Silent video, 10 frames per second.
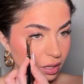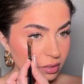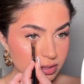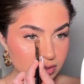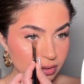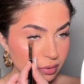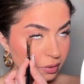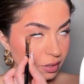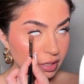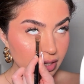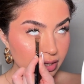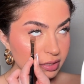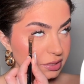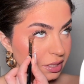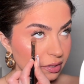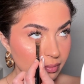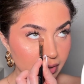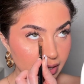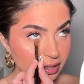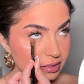So here's like
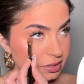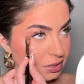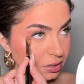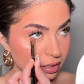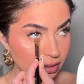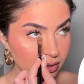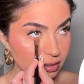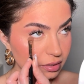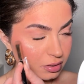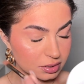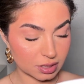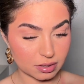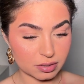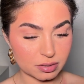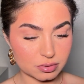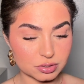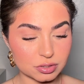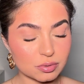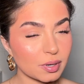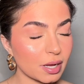where I get stuck, is like,
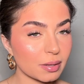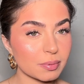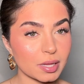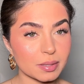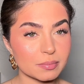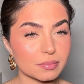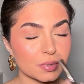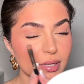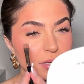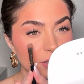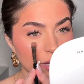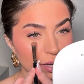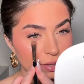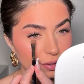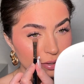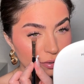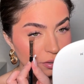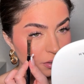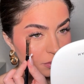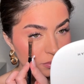do I apply
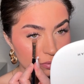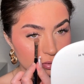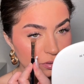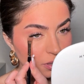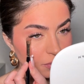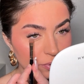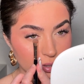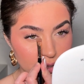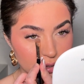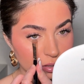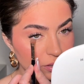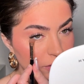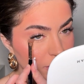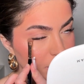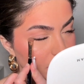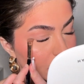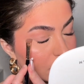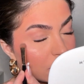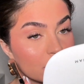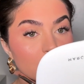eyeliner? Do I not wear eyeliner?
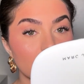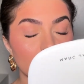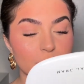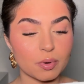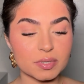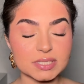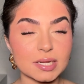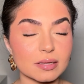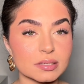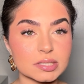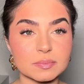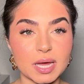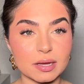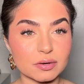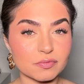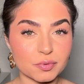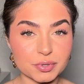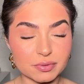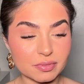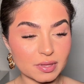I'm always like in this back and
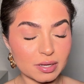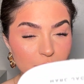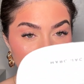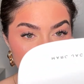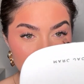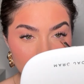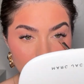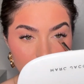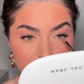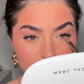forth thing with myself.